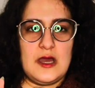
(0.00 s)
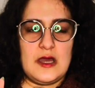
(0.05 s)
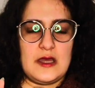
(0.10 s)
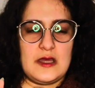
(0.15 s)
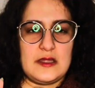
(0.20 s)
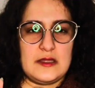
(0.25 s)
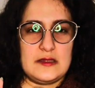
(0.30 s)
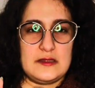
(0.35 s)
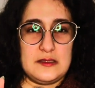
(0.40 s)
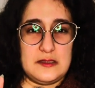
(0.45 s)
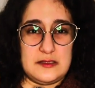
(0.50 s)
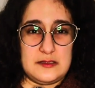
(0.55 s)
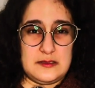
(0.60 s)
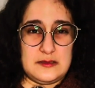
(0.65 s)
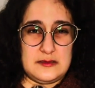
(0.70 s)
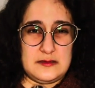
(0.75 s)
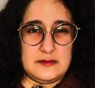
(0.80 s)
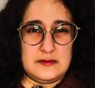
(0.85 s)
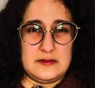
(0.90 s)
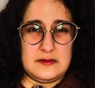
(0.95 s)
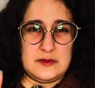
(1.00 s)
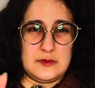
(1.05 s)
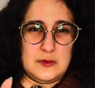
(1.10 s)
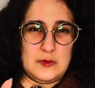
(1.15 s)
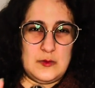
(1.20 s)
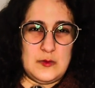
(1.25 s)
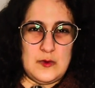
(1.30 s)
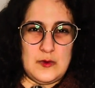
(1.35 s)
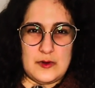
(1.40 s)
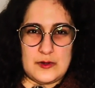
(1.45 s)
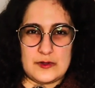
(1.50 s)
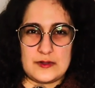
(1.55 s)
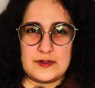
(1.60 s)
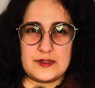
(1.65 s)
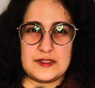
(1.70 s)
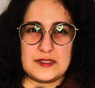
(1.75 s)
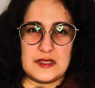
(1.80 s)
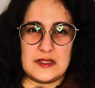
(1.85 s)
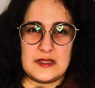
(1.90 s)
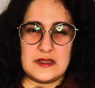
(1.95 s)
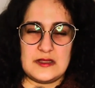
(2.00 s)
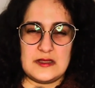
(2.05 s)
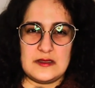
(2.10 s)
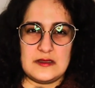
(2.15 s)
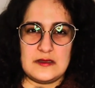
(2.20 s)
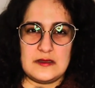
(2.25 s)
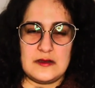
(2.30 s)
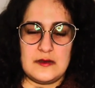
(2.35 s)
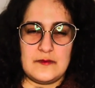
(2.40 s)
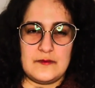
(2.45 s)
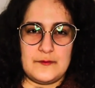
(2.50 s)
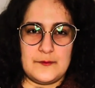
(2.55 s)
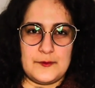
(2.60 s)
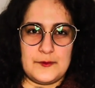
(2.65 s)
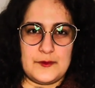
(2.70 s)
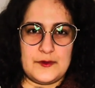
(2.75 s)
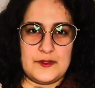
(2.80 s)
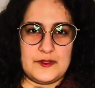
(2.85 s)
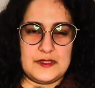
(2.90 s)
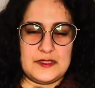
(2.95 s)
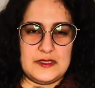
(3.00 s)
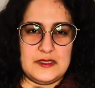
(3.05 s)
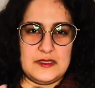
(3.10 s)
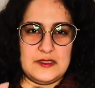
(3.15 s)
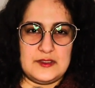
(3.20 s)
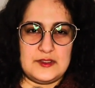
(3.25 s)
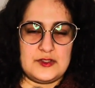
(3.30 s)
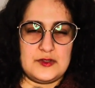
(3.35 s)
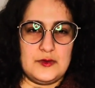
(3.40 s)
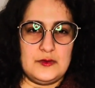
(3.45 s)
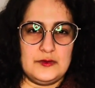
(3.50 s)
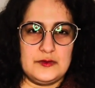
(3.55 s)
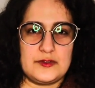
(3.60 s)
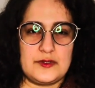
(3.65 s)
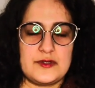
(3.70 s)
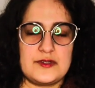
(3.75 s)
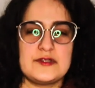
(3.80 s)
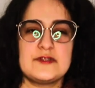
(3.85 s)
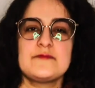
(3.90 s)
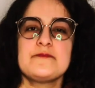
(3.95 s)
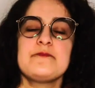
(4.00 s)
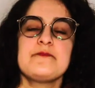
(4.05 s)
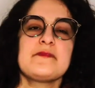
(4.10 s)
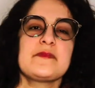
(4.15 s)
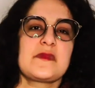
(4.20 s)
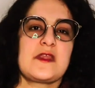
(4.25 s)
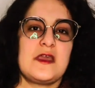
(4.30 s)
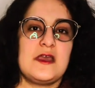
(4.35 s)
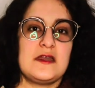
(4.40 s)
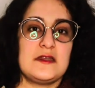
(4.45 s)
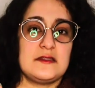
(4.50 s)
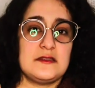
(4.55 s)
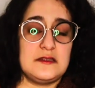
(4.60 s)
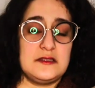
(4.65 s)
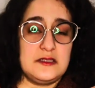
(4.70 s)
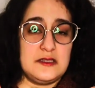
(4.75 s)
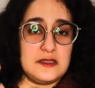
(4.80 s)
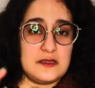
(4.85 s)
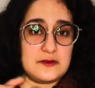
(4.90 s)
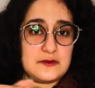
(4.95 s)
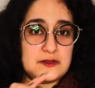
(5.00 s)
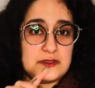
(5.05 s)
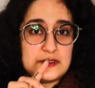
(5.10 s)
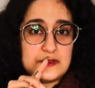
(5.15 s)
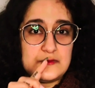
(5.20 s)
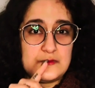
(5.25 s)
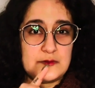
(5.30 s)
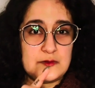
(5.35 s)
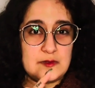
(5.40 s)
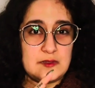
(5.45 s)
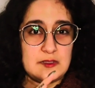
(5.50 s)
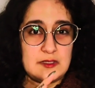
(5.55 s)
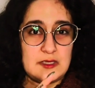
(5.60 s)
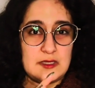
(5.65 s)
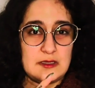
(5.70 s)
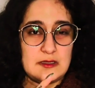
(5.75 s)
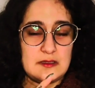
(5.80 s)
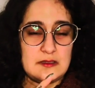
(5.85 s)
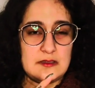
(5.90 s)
and then in quarters, I think, for the shoulders and the crease for the neck.